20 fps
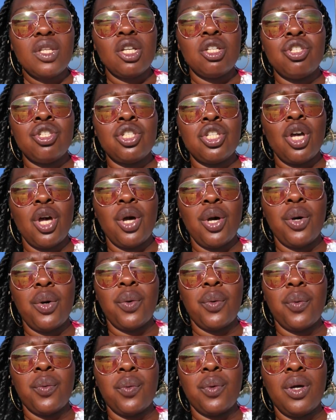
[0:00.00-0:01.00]

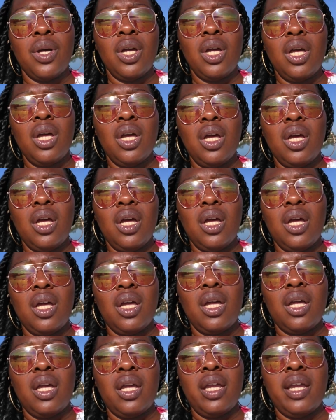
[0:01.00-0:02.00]
So
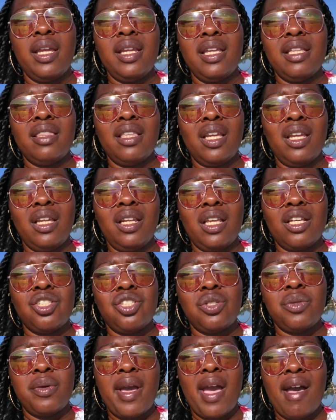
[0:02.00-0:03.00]
anything
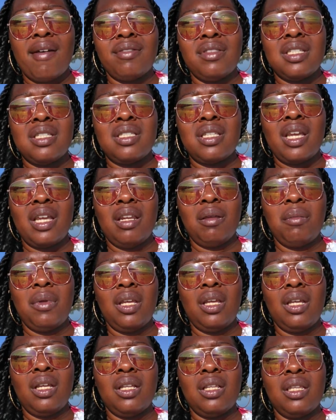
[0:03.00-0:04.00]
that you have to say to
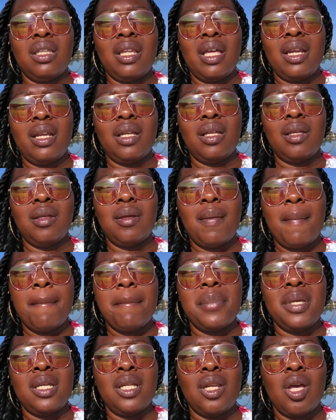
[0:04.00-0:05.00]
me, let it
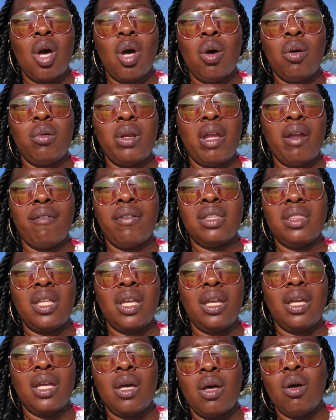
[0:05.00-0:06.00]
be known.
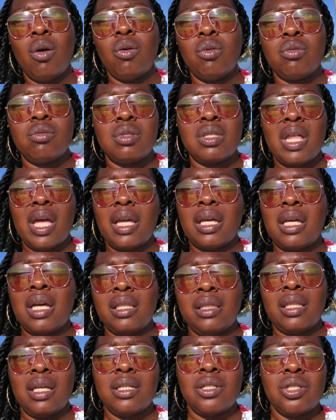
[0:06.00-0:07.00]
Everything else, like,
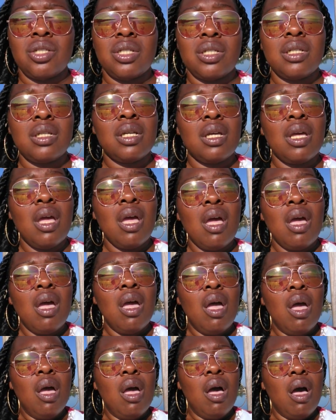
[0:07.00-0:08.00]
cut that shit.
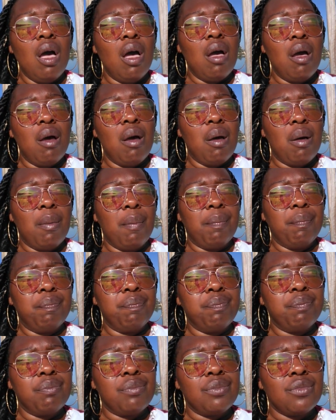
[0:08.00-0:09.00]
Um,
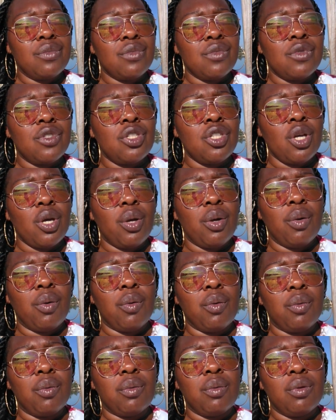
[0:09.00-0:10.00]

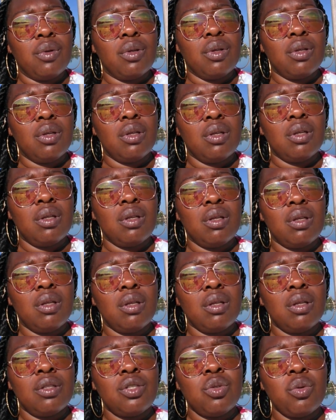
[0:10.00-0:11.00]
so
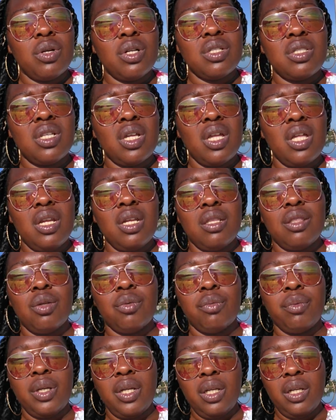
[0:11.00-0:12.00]
towards the end of
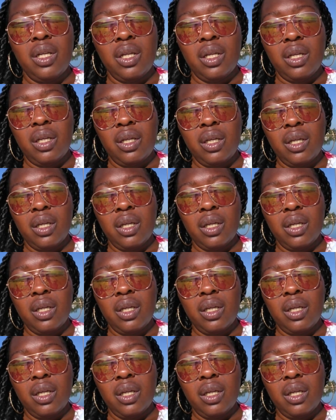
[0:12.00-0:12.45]
the reading,